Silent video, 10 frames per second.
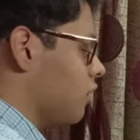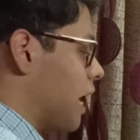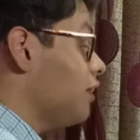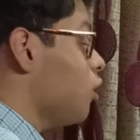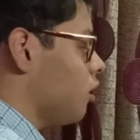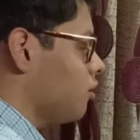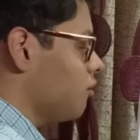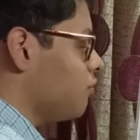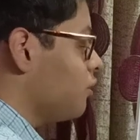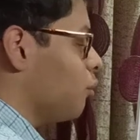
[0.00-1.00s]
And not,
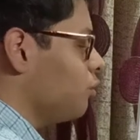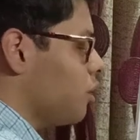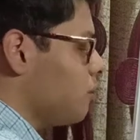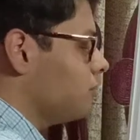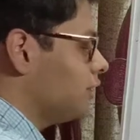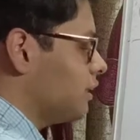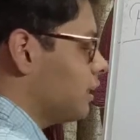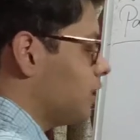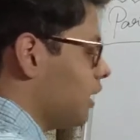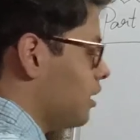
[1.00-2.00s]
we don't use
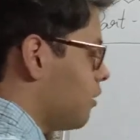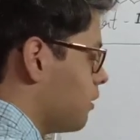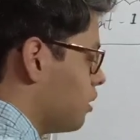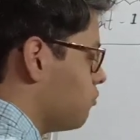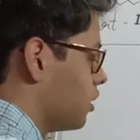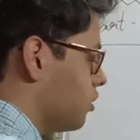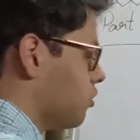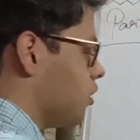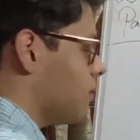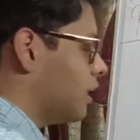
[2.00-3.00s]
double inverted
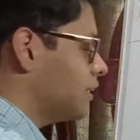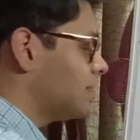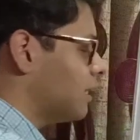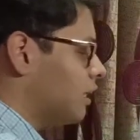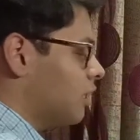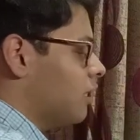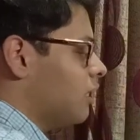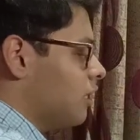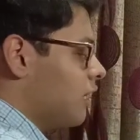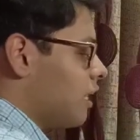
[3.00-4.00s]
commas
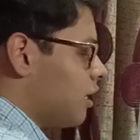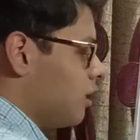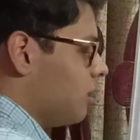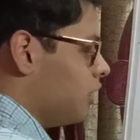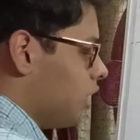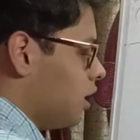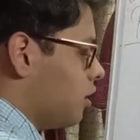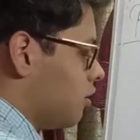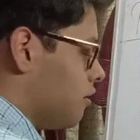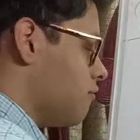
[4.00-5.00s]

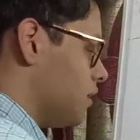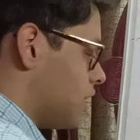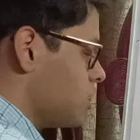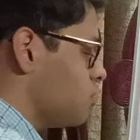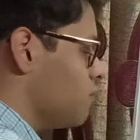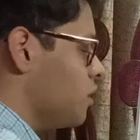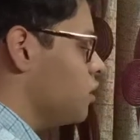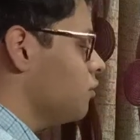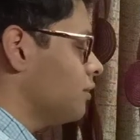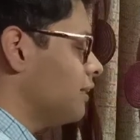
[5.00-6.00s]
in French, we
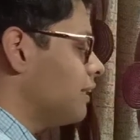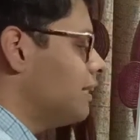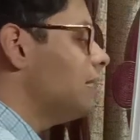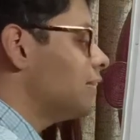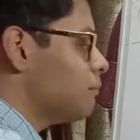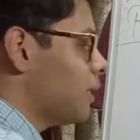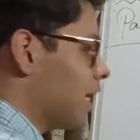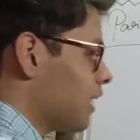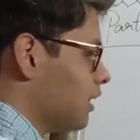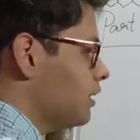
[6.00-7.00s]
use these
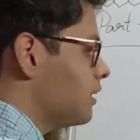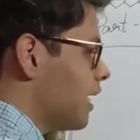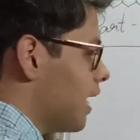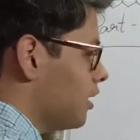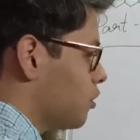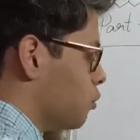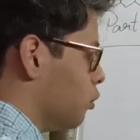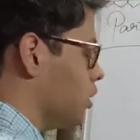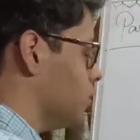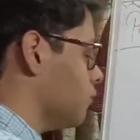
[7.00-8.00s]
brackets and
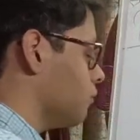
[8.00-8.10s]
colon.